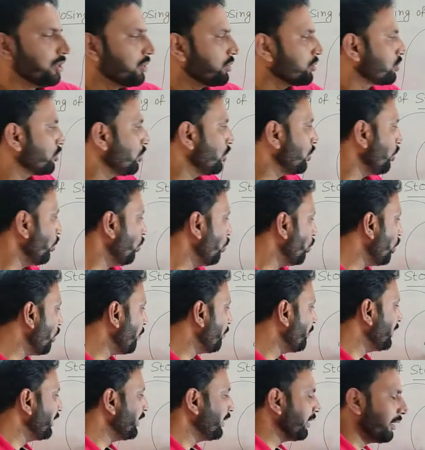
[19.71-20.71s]
So,
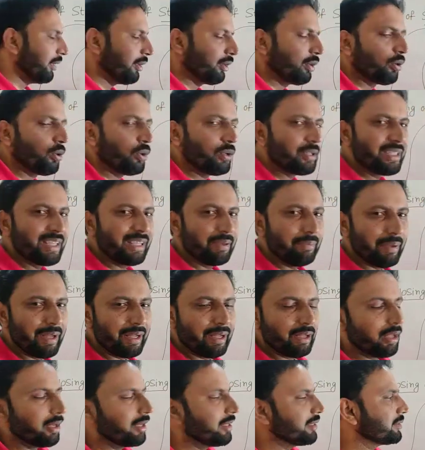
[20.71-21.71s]
opening and closing
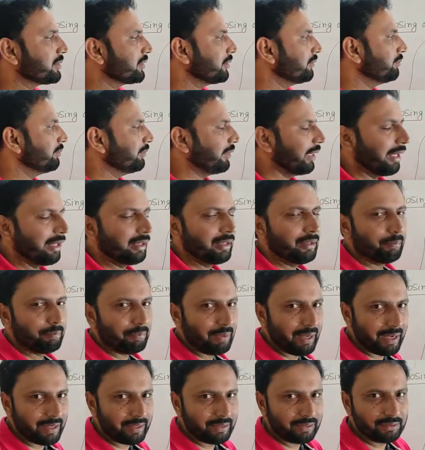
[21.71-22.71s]
mechanism in the
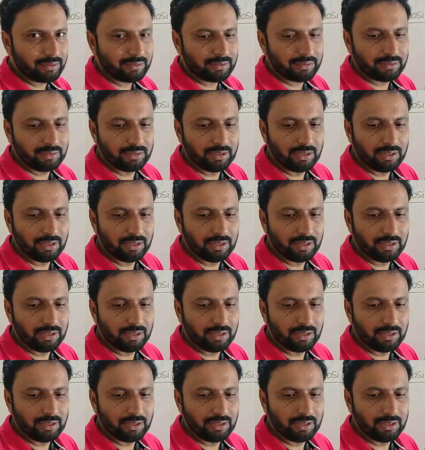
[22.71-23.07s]
plants,